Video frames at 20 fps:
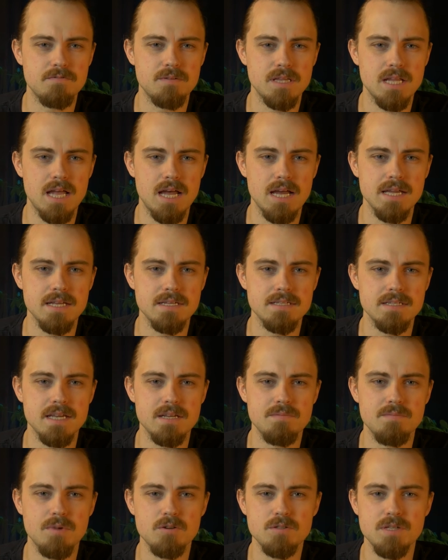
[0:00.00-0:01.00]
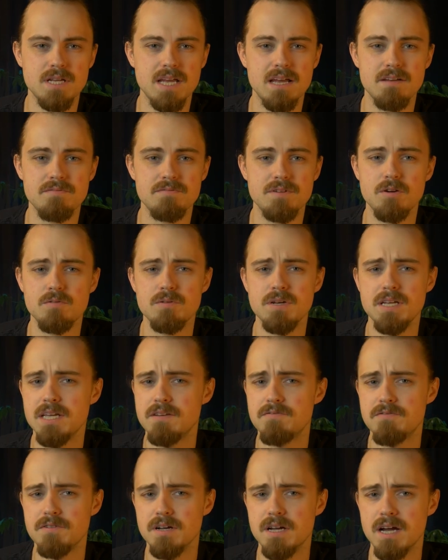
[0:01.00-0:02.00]
reliant, and most have no
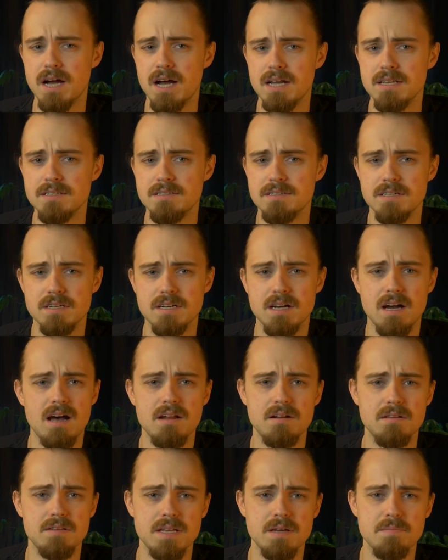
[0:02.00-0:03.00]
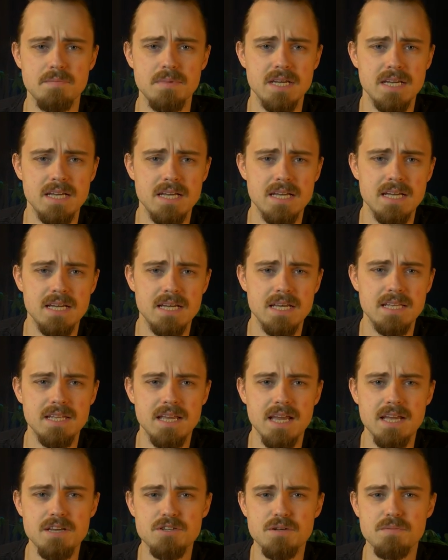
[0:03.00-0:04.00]
need for gods to coddle them. In
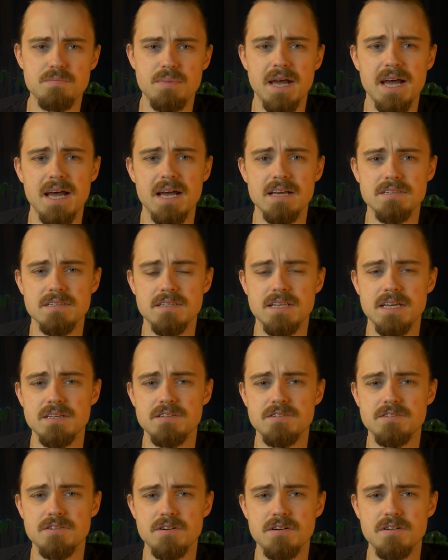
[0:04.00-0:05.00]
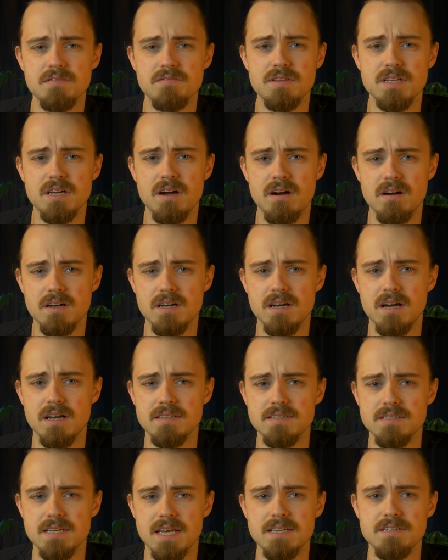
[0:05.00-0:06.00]
the ancient past, they served the
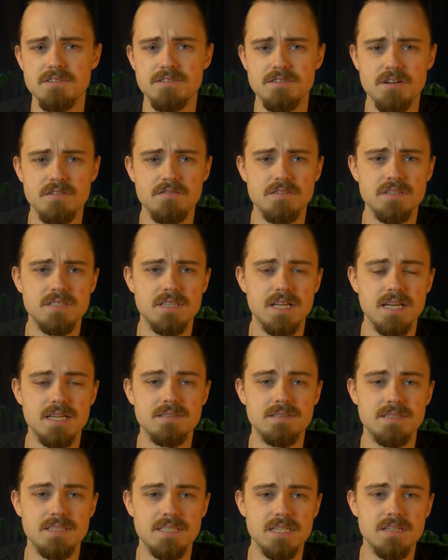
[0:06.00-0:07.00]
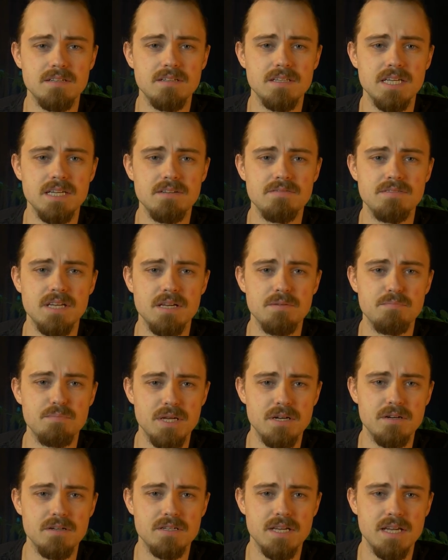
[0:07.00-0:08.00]
Archons, a service that still leaves a
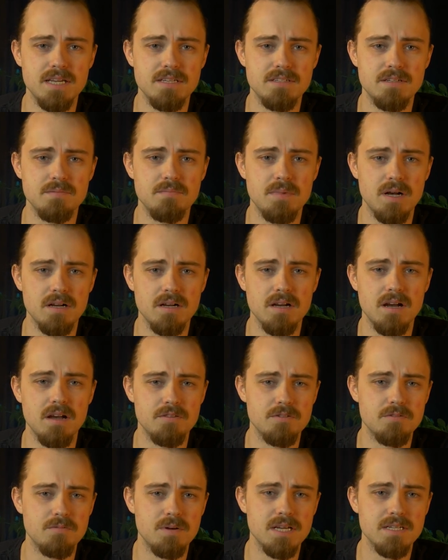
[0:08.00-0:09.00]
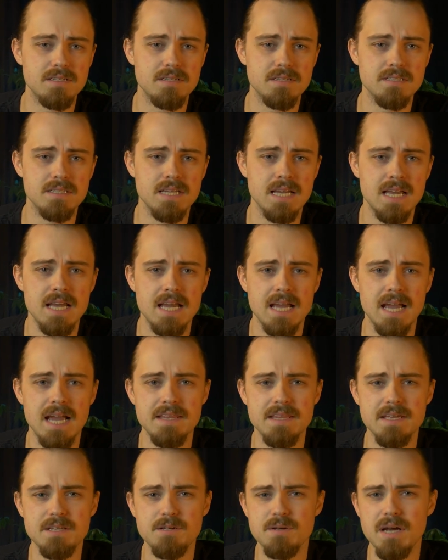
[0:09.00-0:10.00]
bitter taste among other races,
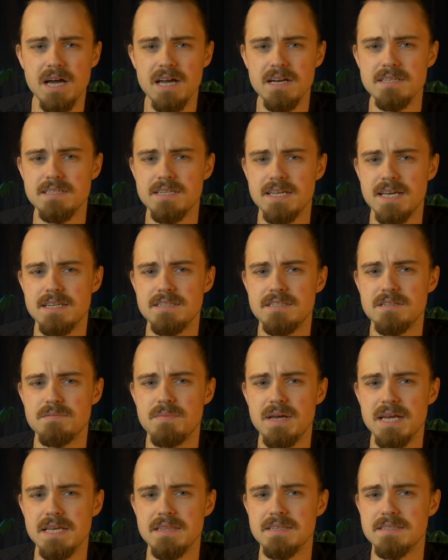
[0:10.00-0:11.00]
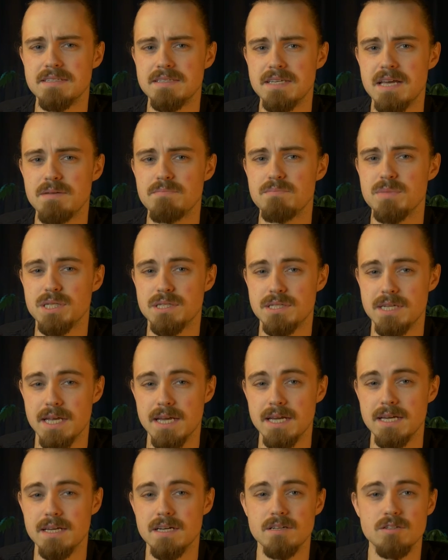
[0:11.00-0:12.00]
and they do not intend to make the same
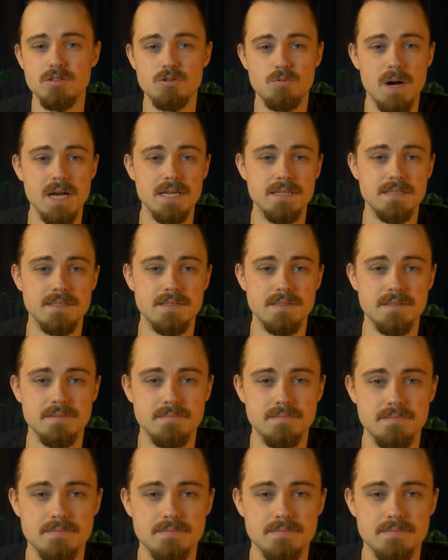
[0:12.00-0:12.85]
mistake twice.